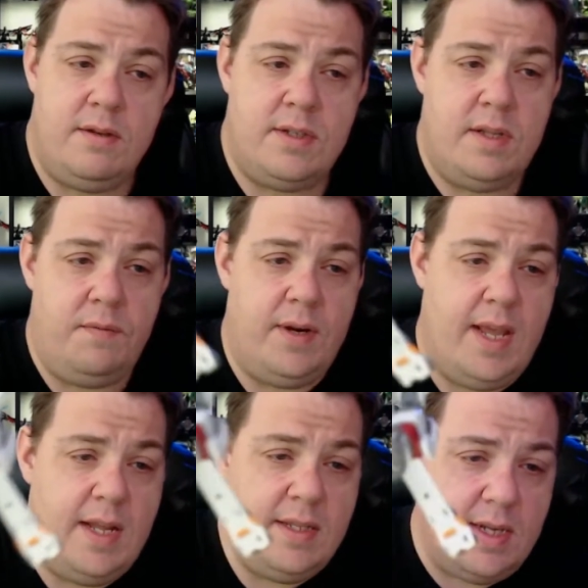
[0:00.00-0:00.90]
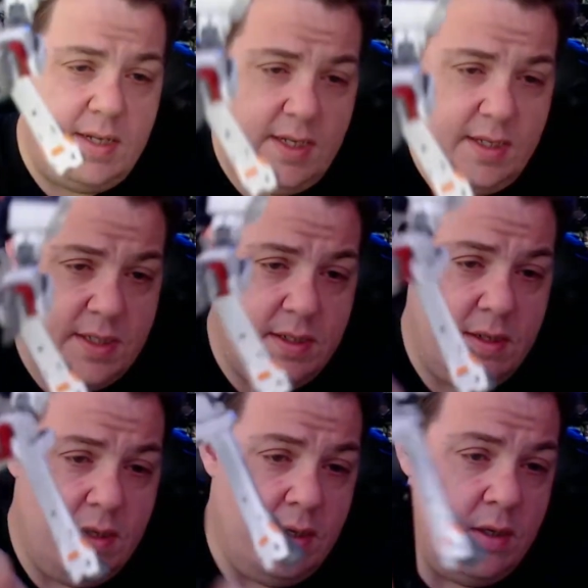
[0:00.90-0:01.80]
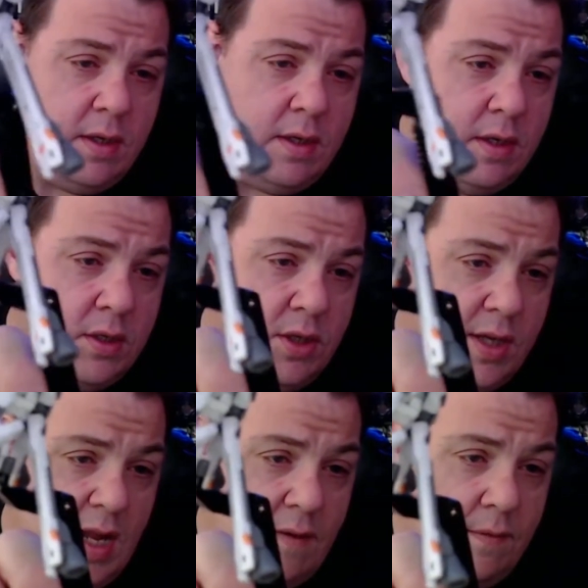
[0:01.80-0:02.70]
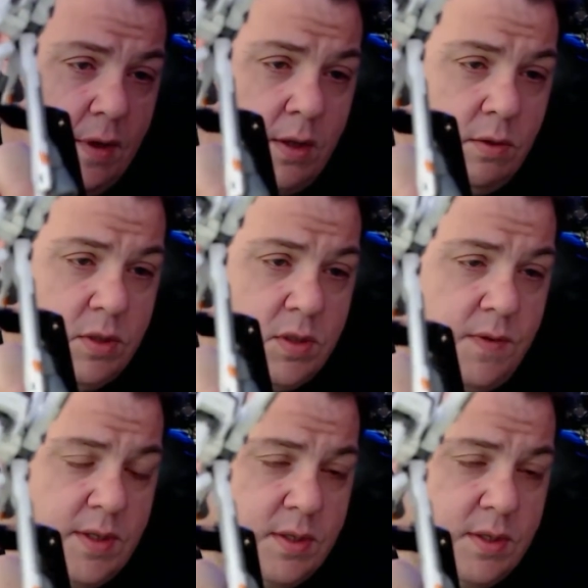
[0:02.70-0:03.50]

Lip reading: different hands on these, so you can have a closed fist